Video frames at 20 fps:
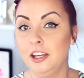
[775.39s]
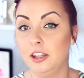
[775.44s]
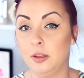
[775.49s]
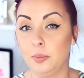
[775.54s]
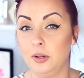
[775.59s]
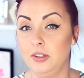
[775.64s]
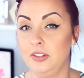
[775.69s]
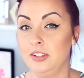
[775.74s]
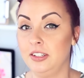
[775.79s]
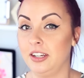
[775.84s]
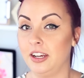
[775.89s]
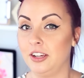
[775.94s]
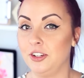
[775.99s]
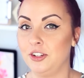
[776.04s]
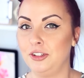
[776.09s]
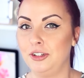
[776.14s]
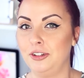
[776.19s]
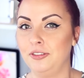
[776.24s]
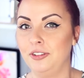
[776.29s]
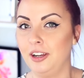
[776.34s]
the
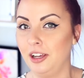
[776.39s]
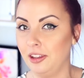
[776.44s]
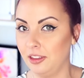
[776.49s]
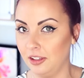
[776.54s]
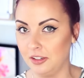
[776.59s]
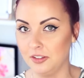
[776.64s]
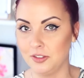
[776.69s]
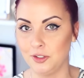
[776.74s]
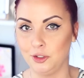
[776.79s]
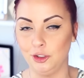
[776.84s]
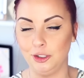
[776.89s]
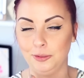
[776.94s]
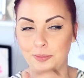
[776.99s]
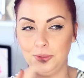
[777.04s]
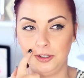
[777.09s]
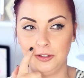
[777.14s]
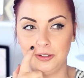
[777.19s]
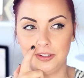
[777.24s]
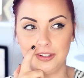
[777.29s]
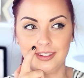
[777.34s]
presentation of it I think is good
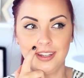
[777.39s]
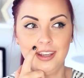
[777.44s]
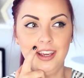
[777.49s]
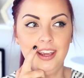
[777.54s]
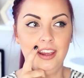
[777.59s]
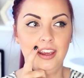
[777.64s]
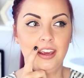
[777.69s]
because